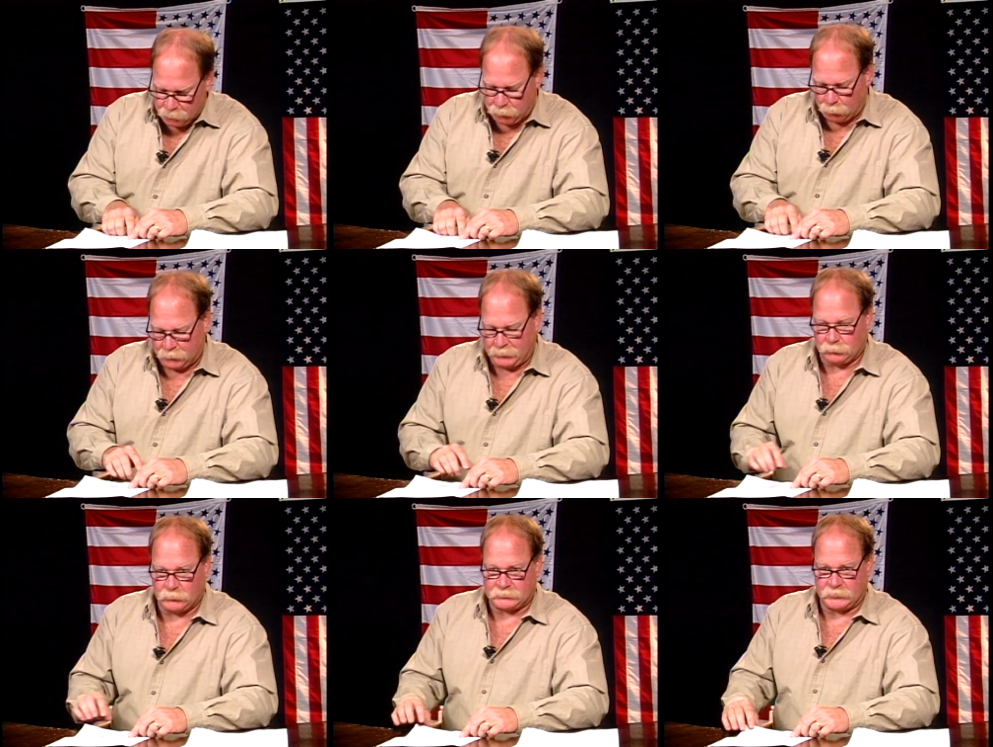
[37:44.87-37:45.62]
but when they
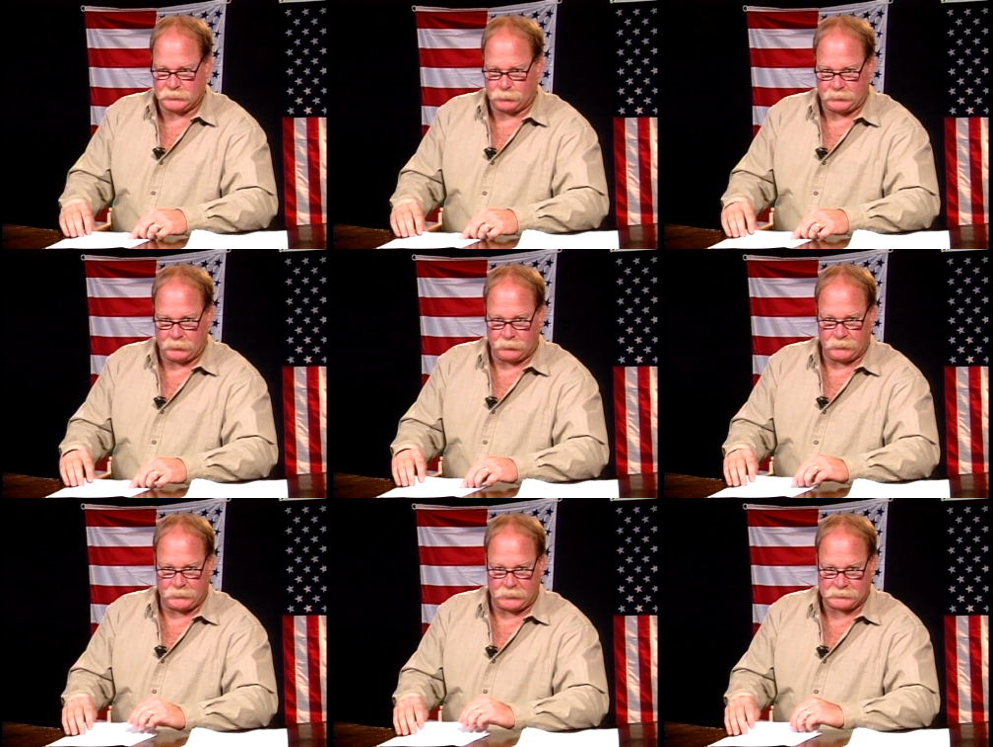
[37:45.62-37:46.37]
looked into it, they
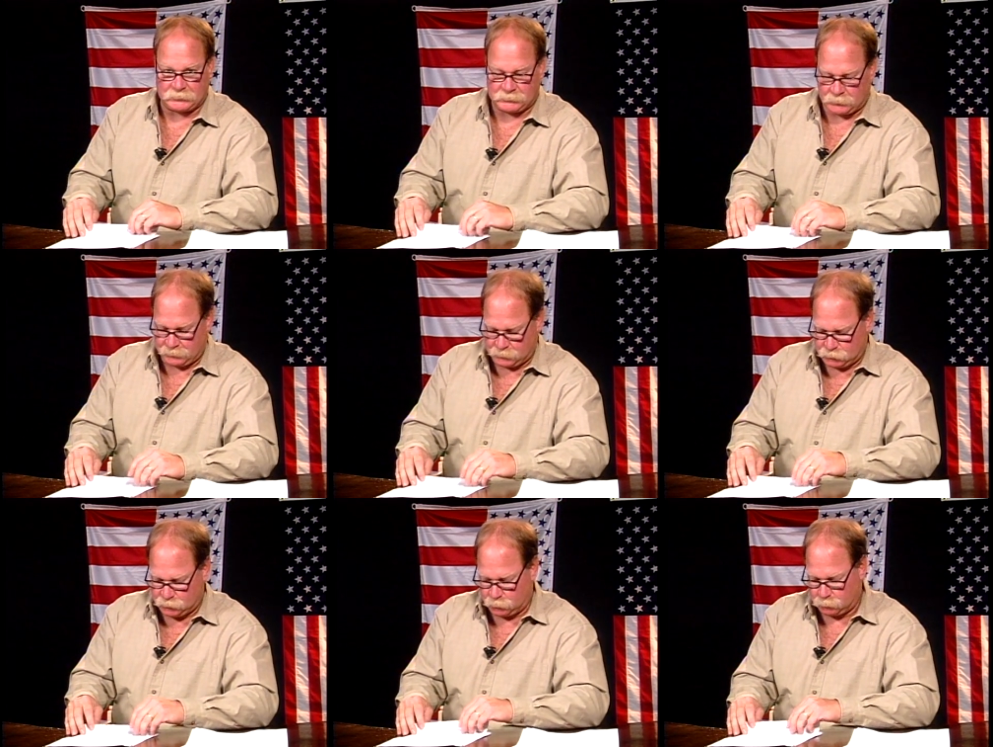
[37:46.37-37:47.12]
only found
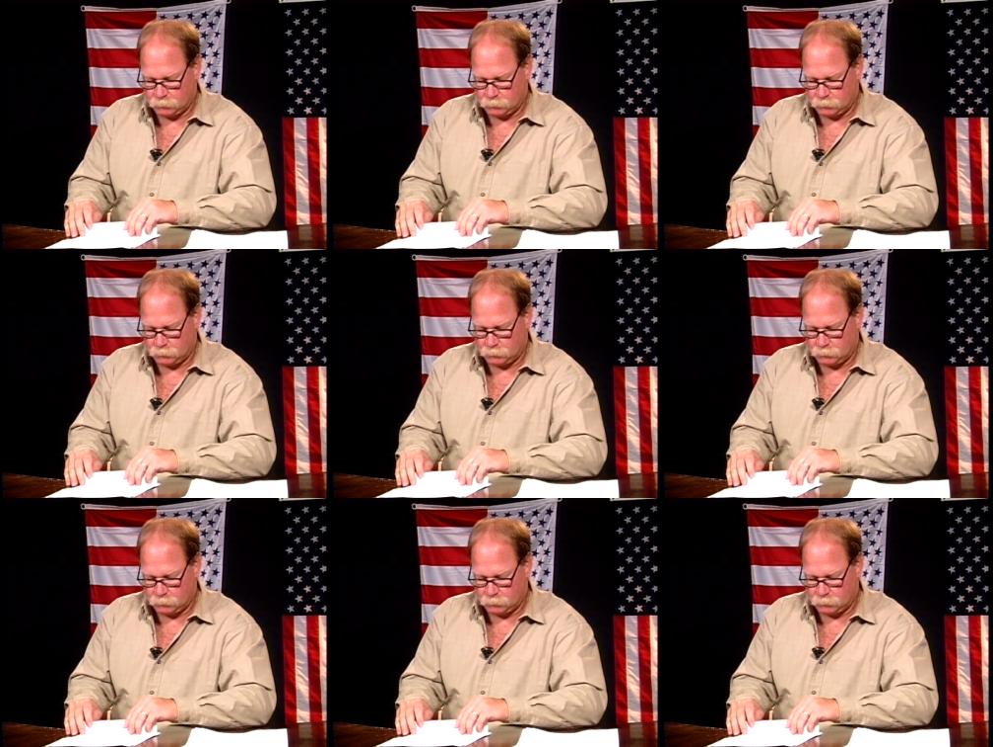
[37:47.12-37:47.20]
602.